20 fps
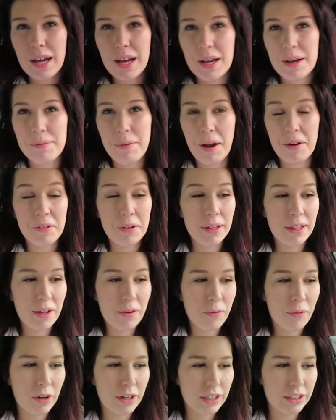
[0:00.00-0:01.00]
I
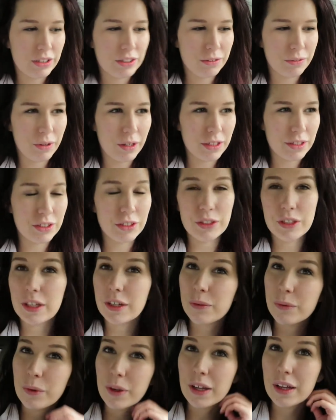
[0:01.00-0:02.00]
really wanted to run to
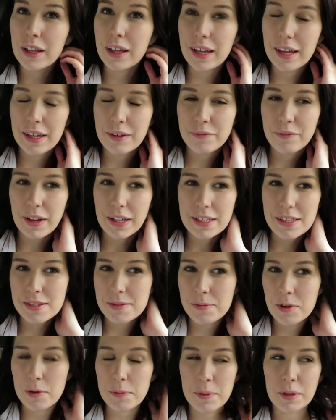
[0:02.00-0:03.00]
Goodwill and find
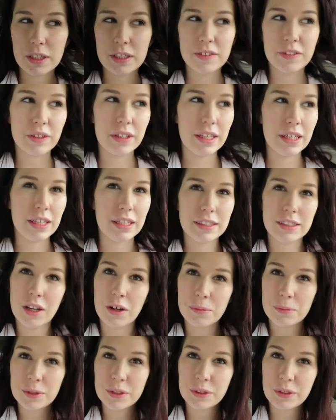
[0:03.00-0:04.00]
some new books for the kids'
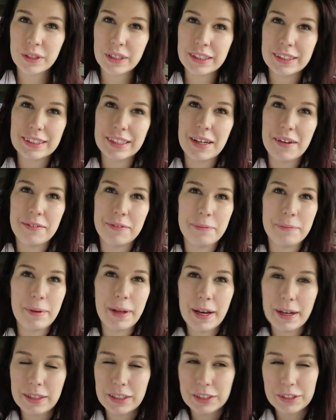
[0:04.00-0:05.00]
homeschooling stuff,
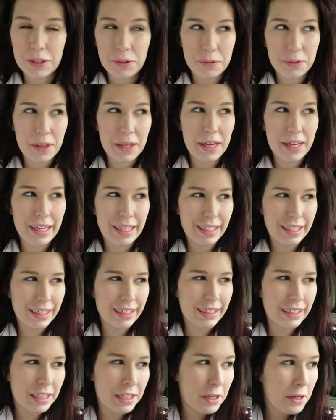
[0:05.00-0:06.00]
but I just don't think
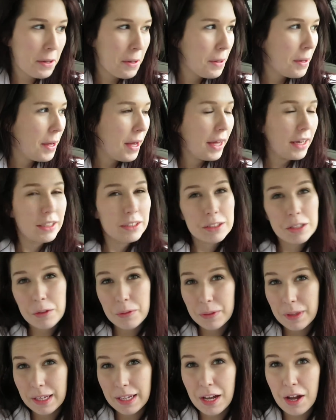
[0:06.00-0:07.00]

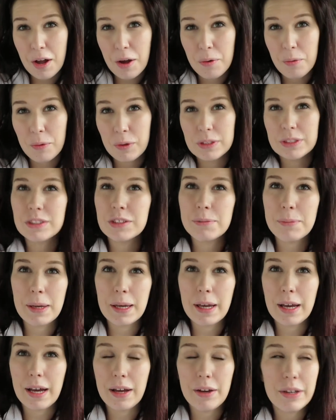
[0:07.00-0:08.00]
I want to be
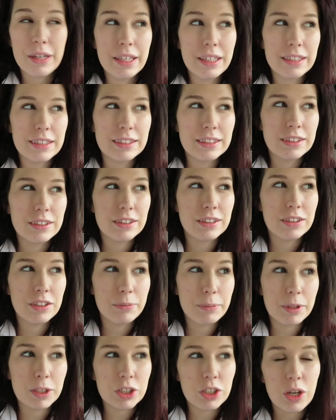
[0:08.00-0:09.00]
out in this
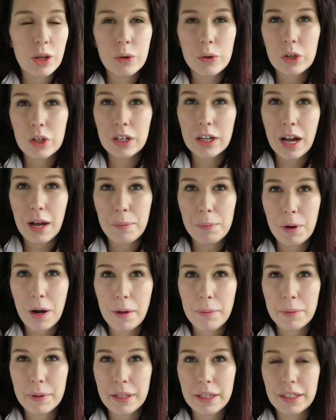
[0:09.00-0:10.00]
too much longer. I'll
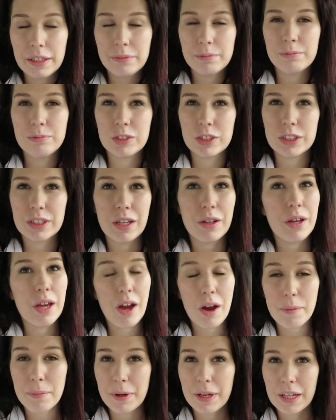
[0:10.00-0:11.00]
probably just go
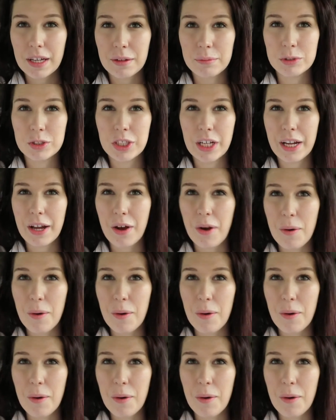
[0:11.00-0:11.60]
get Aubrey and come straight